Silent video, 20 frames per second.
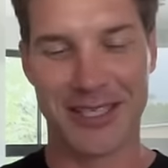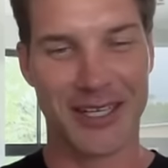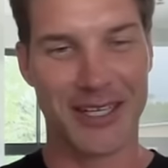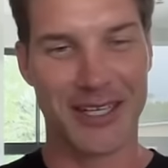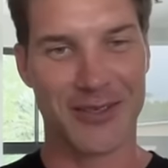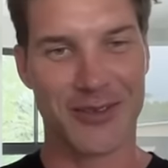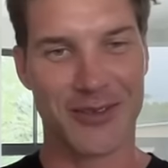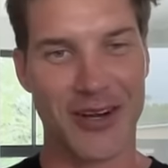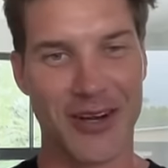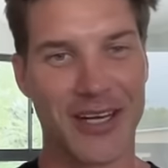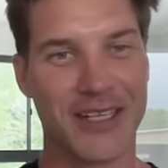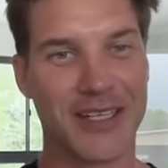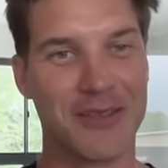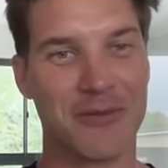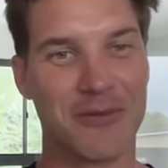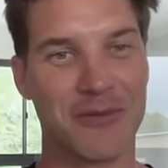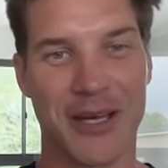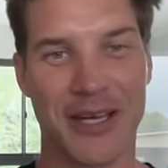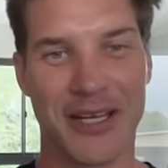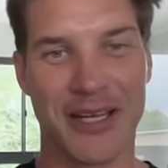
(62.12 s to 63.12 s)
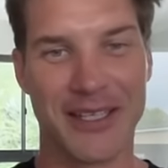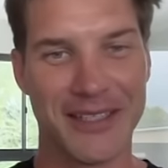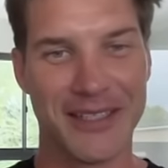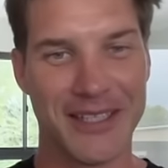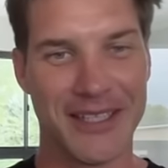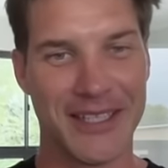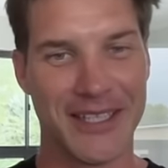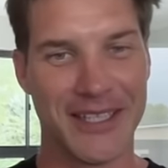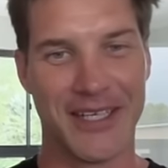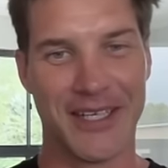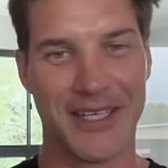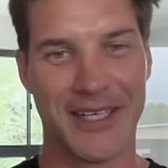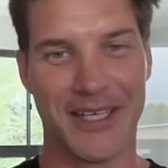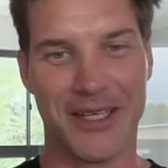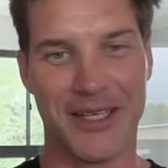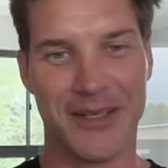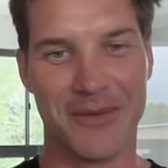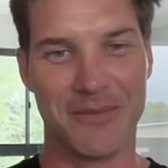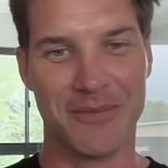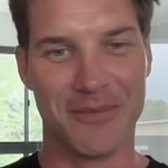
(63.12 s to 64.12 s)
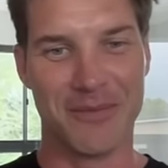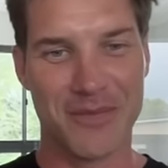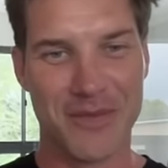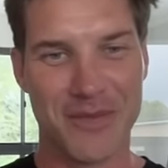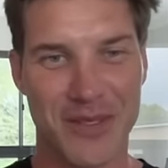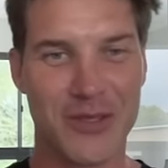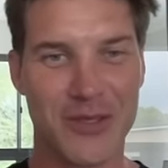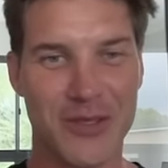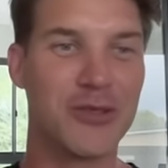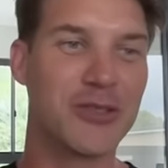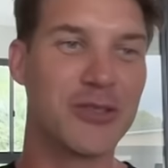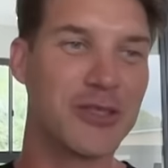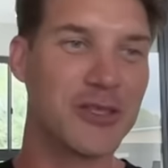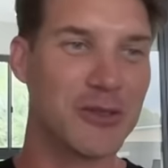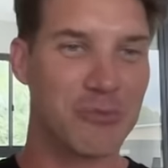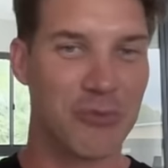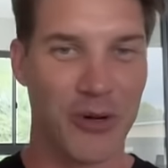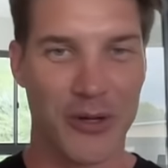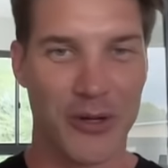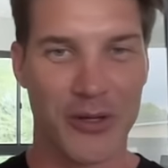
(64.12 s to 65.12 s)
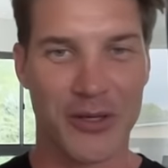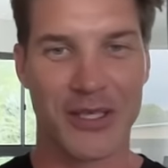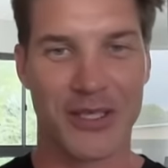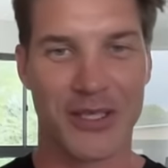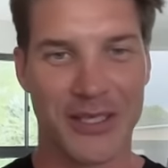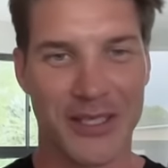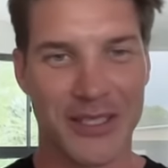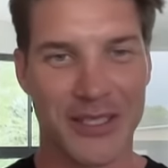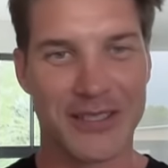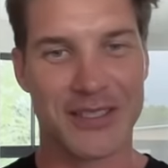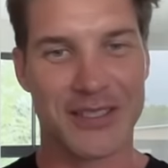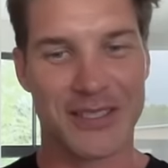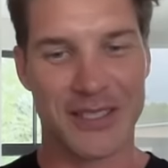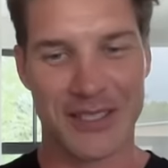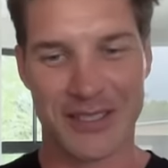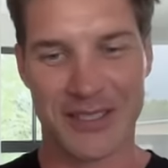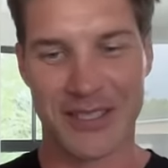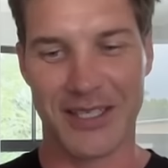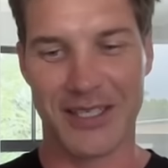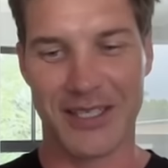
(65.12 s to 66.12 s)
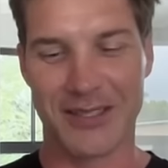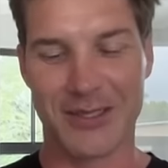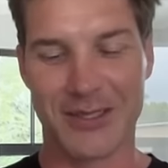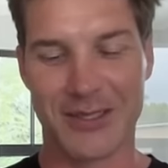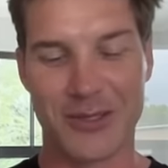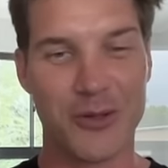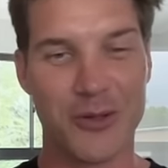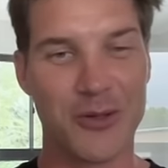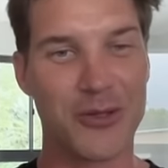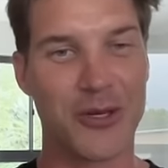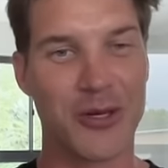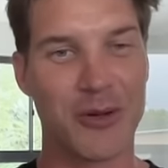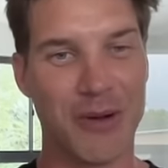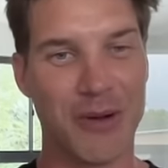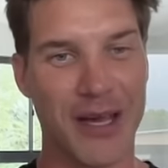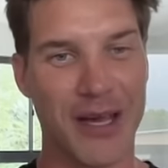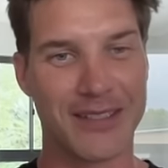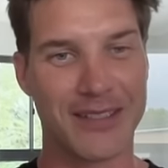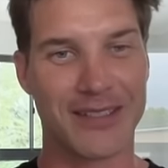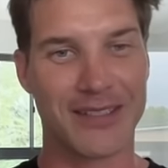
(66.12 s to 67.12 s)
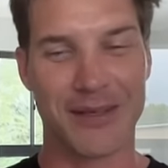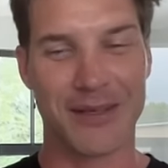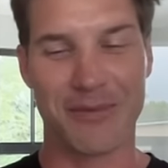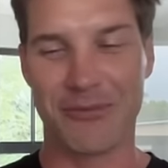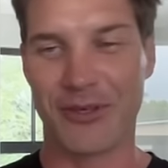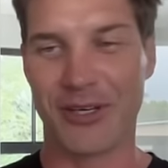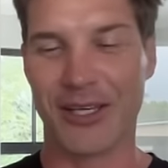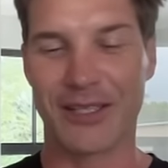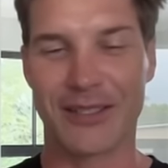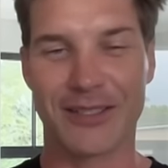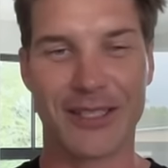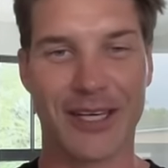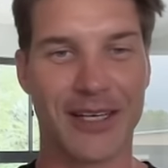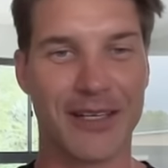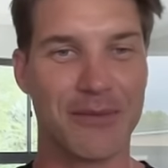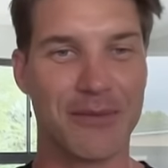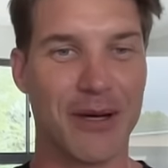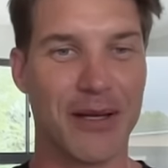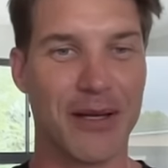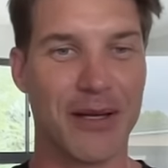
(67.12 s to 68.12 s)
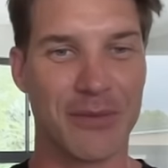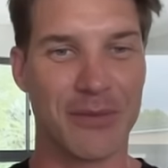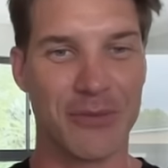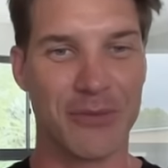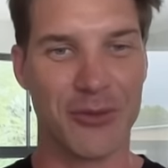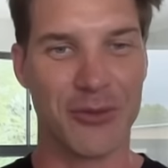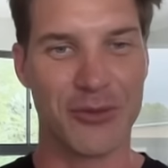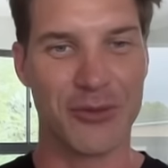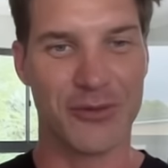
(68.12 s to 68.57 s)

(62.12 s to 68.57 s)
uh, grinding away. Um, the news has just broken. It's it, it is Norco Bikes, and I'm really excited about the move.